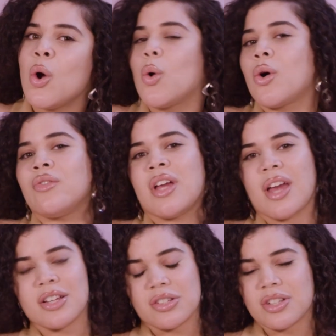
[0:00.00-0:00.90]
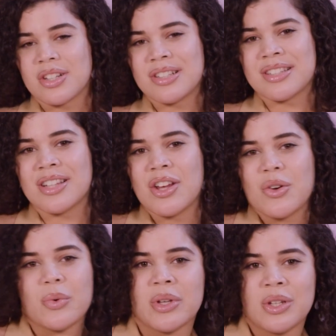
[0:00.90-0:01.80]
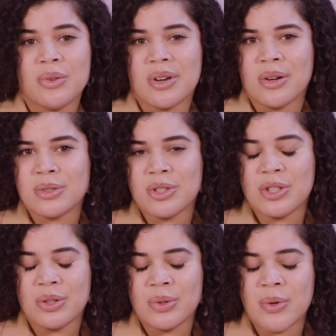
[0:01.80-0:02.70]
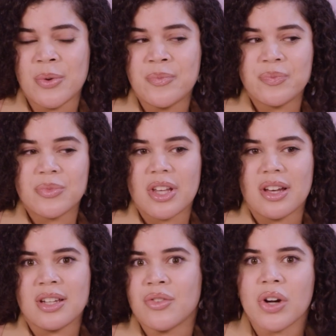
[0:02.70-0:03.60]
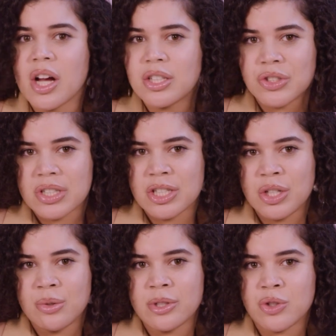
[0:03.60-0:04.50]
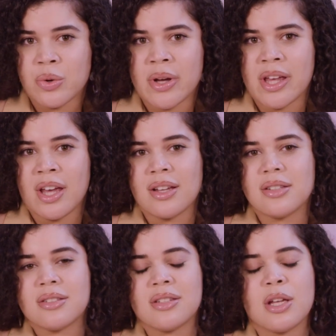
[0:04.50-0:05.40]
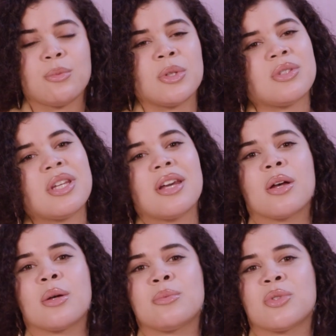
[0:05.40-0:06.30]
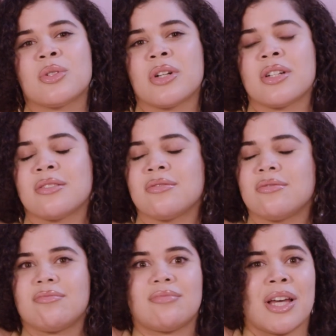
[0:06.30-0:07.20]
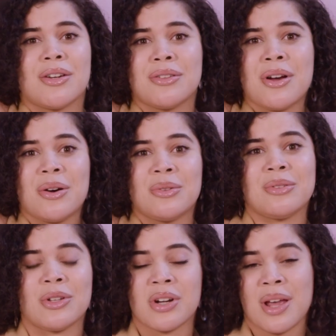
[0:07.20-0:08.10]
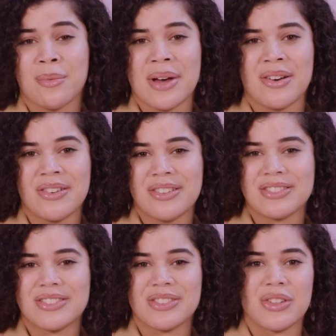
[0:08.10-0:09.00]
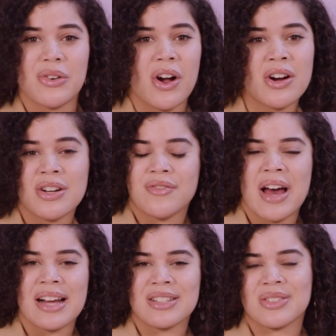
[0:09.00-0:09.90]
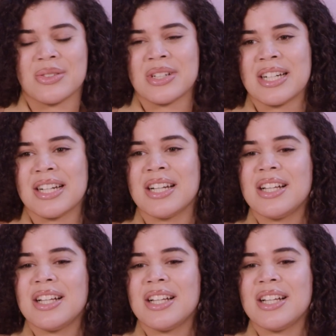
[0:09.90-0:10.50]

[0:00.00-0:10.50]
or vacationers? When you go to a different country, do you enjoy seeing museums or, I don't know, learning about artifacts or